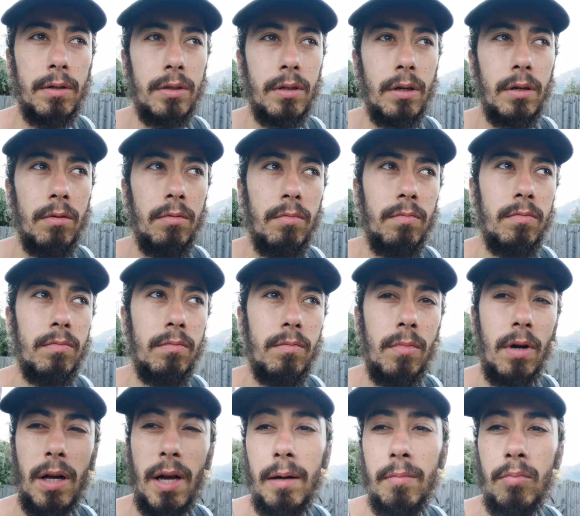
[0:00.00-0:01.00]
So
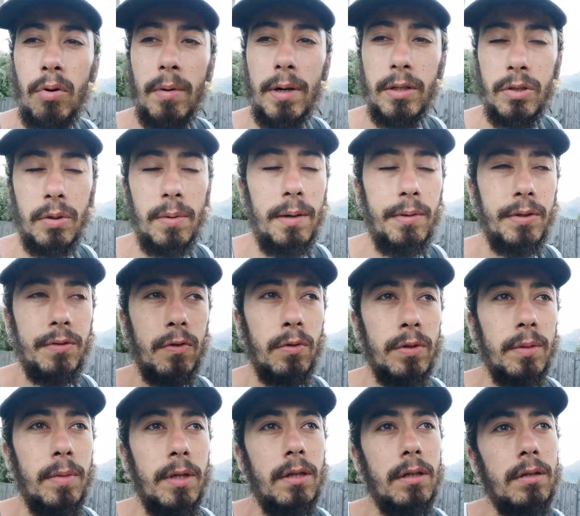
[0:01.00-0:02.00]
again, probably 2 hours,
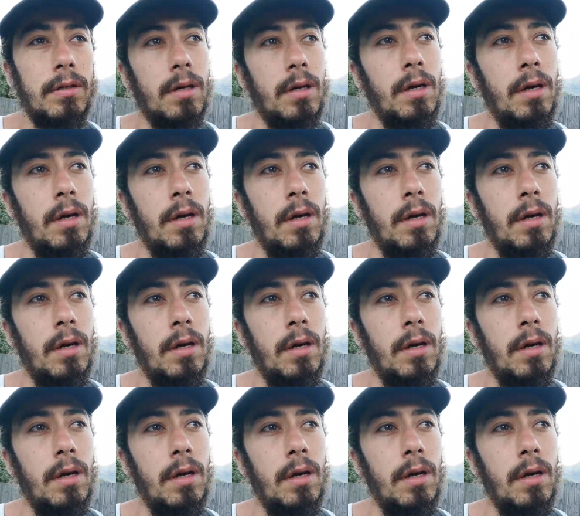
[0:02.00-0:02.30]
40 minutes.